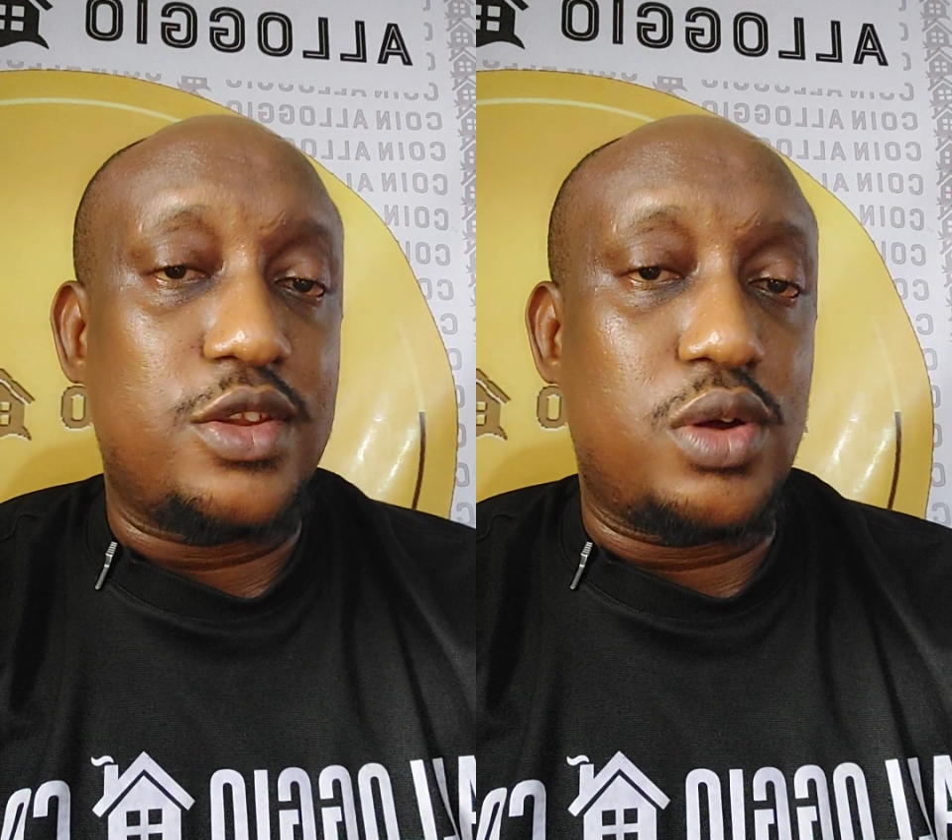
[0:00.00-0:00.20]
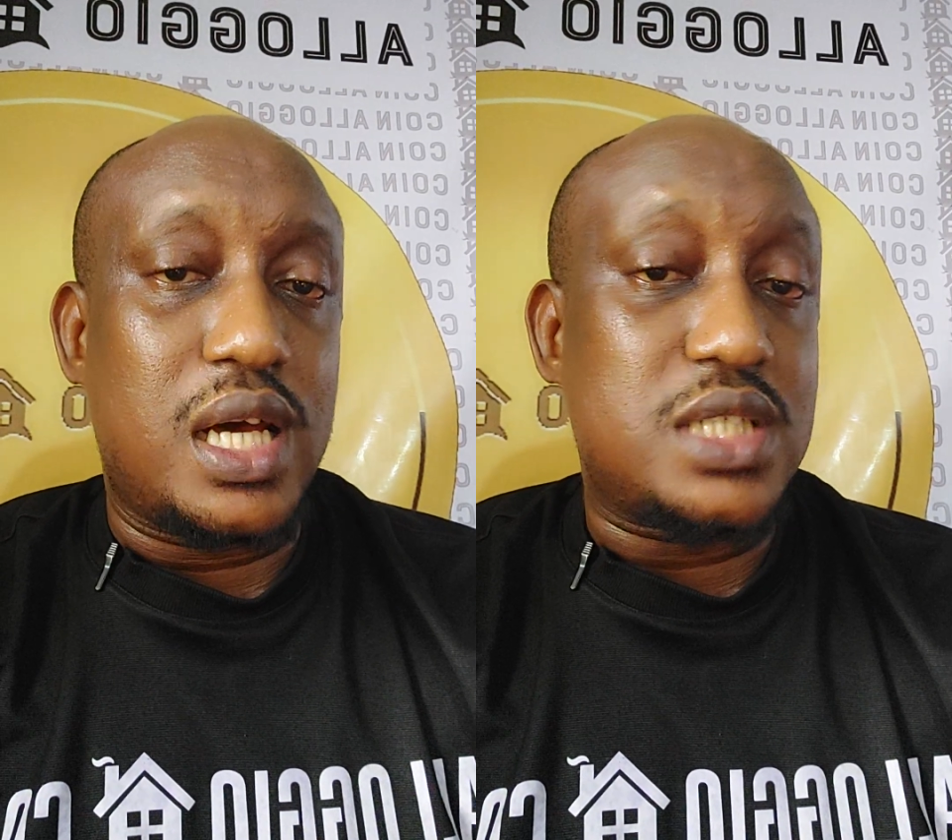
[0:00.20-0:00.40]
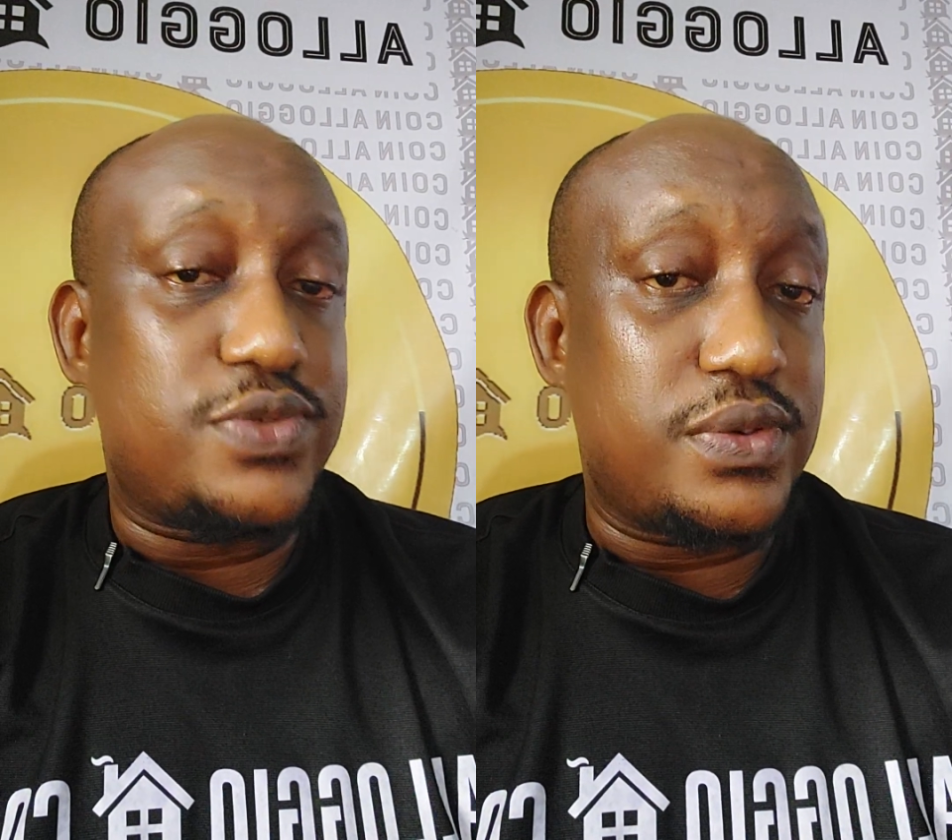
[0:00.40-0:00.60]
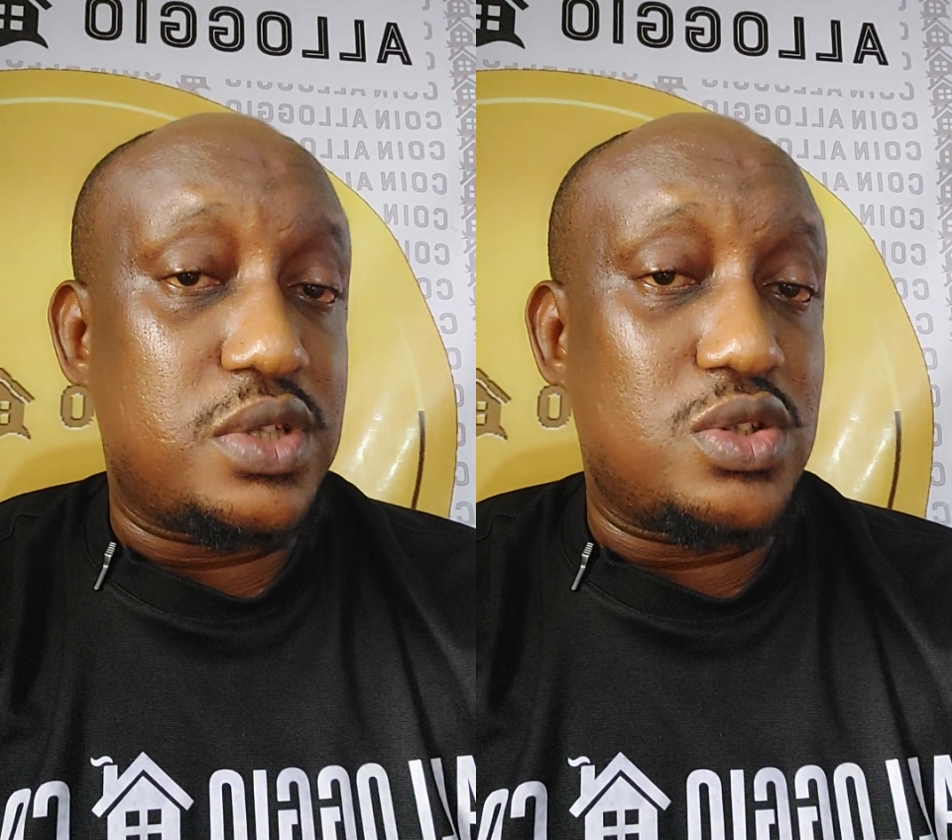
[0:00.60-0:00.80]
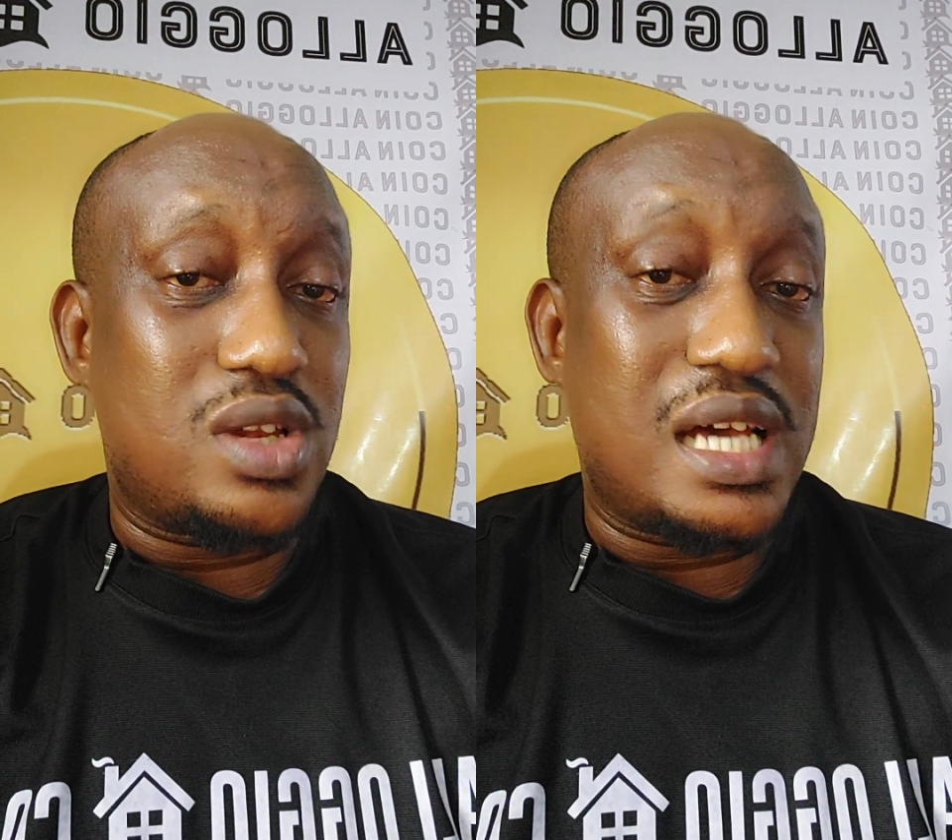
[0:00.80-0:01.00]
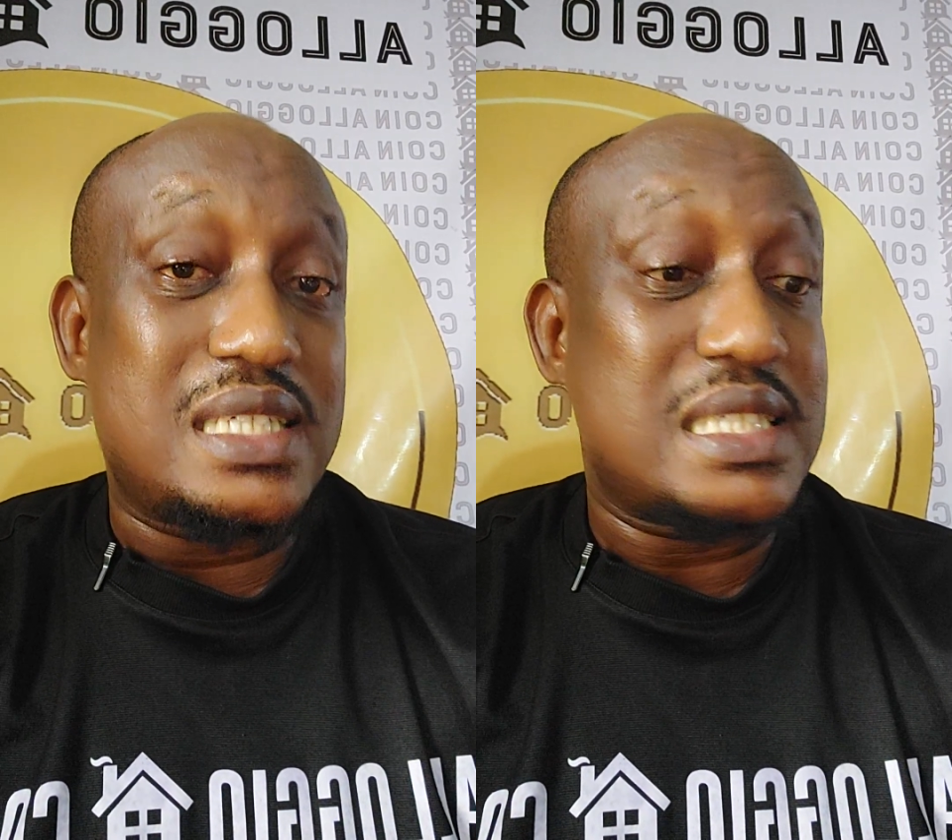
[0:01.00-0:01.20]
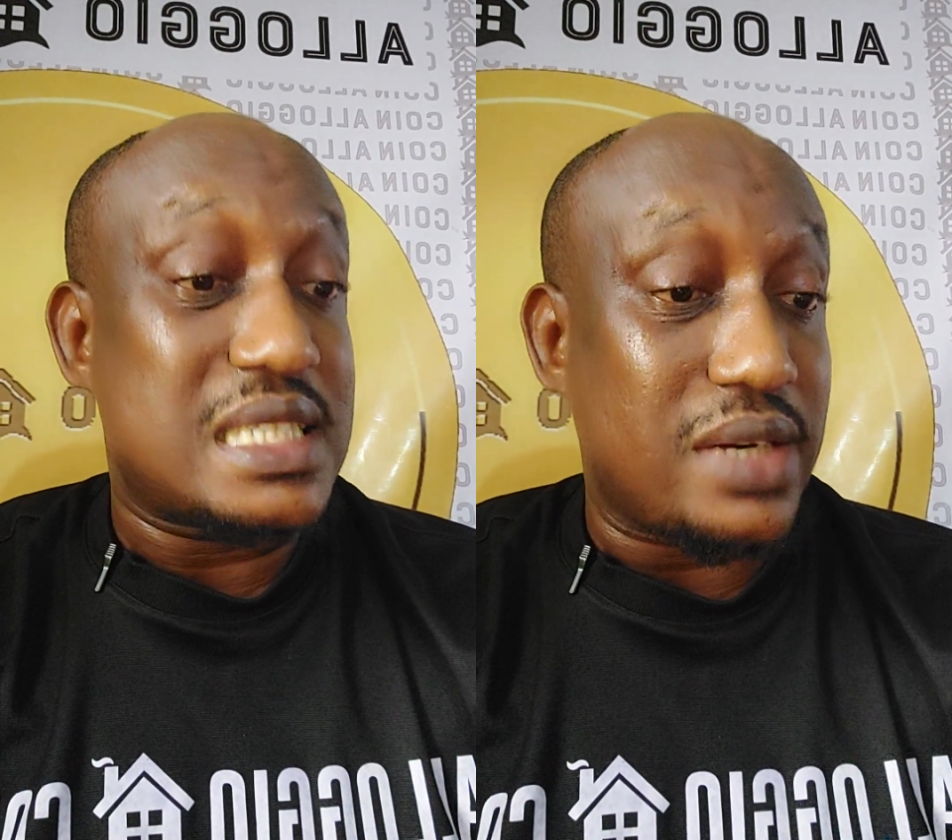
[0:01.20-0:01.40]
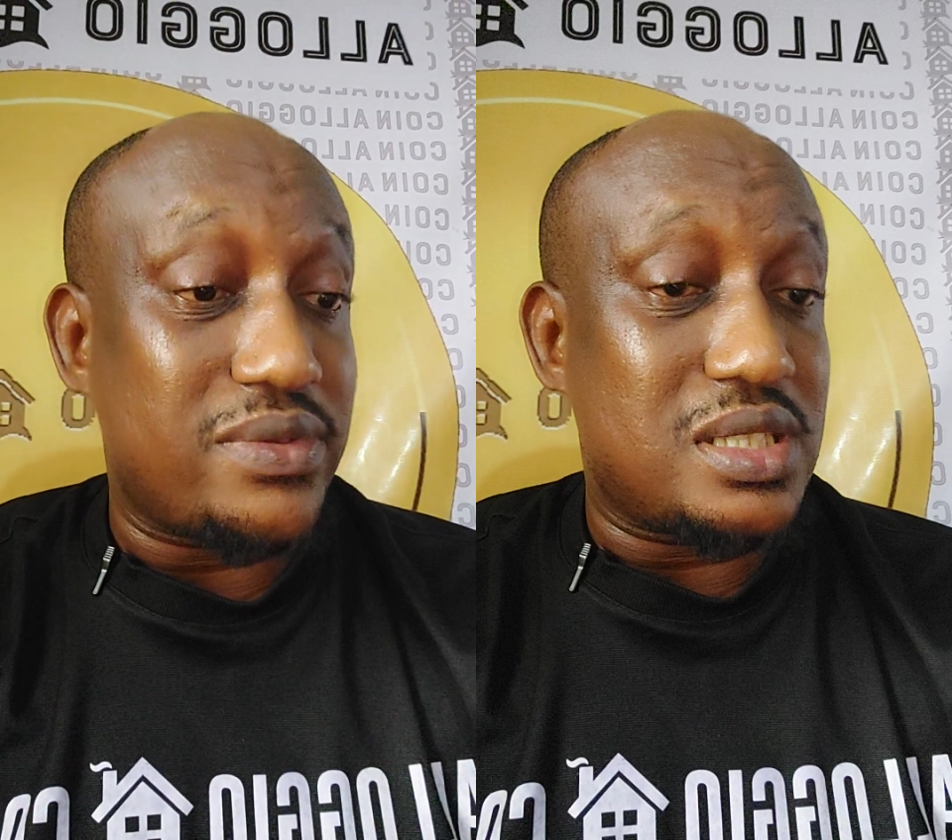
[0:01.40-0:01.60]
$50,
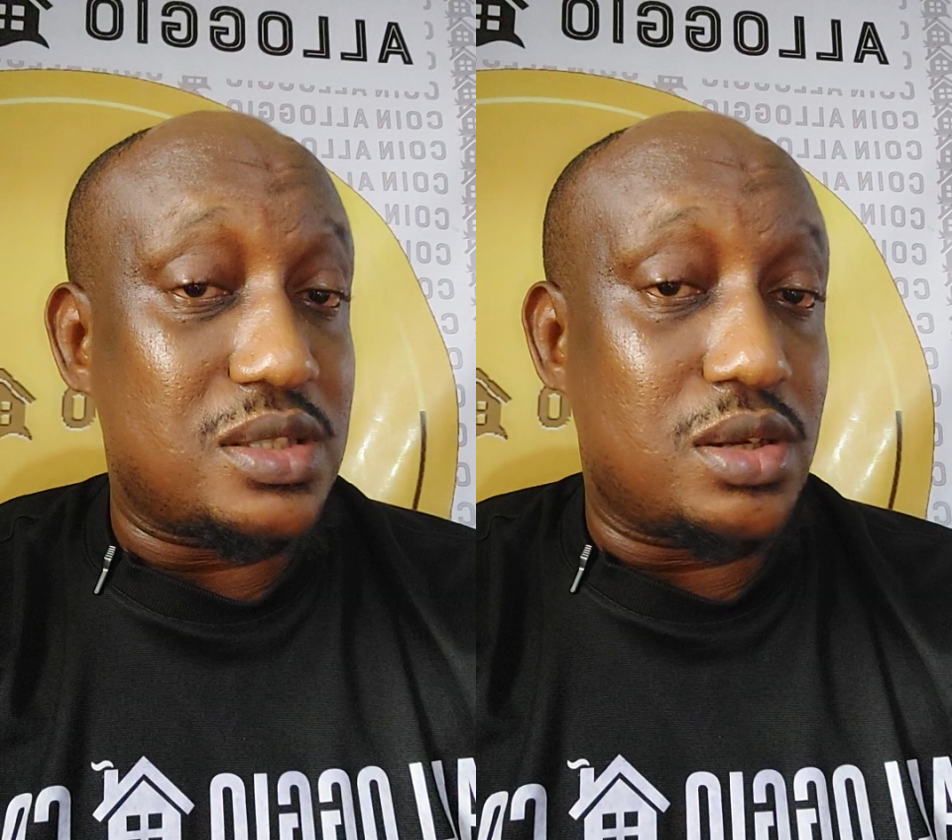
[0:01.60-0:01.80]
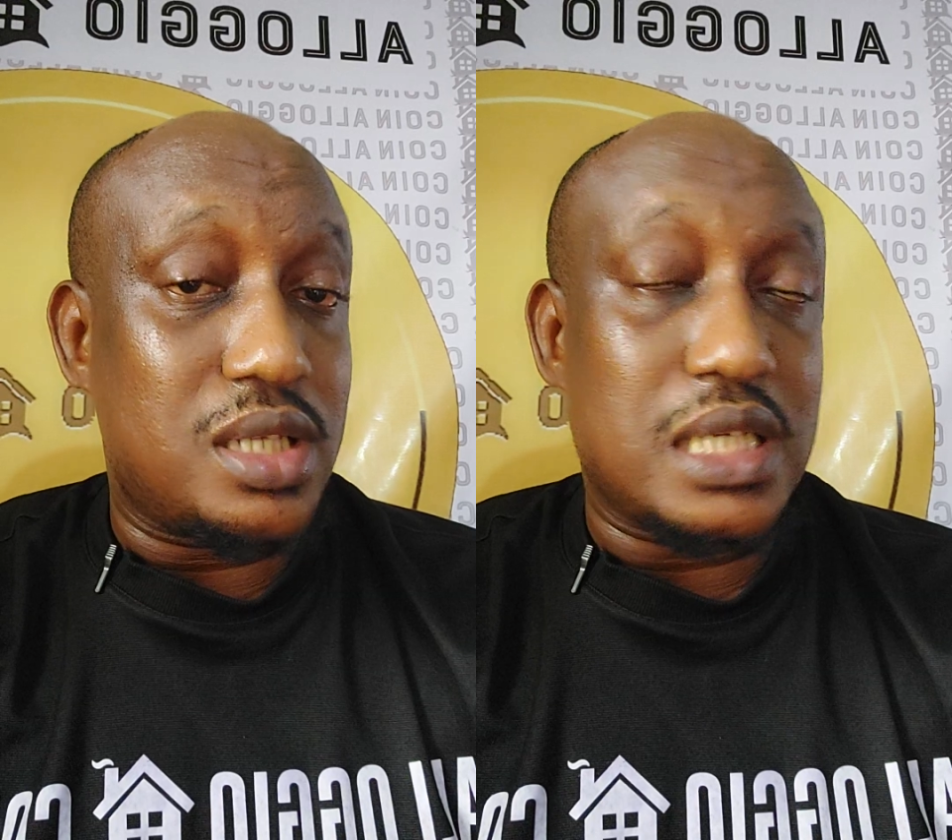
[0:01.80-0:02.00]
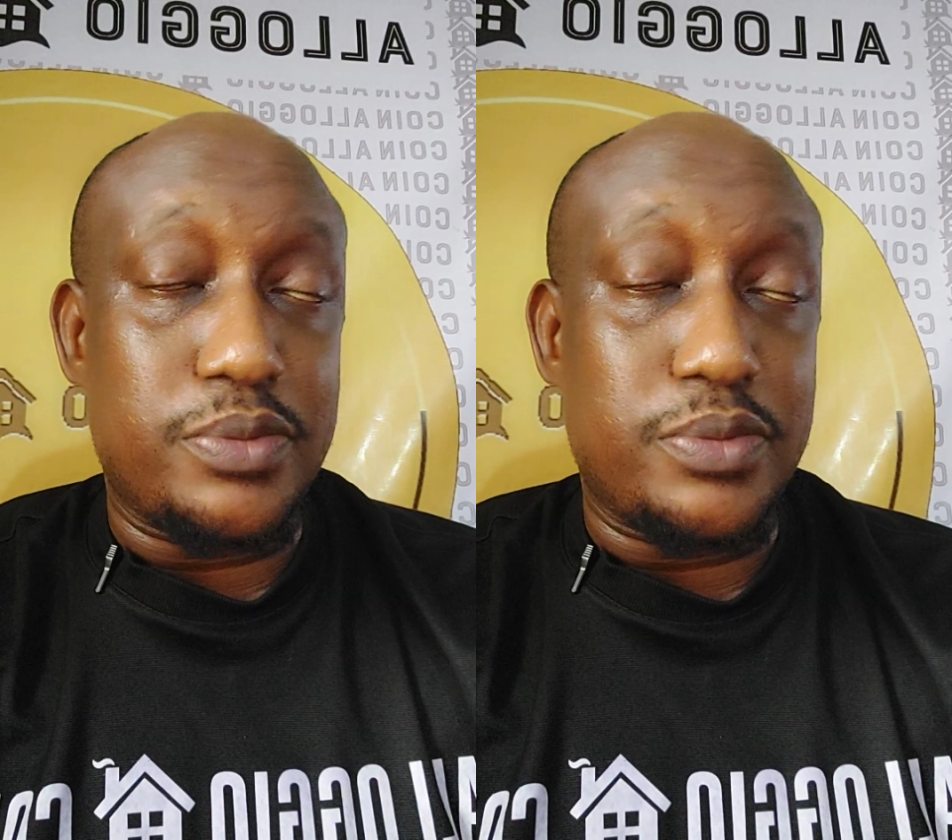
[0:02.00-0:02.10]
$70.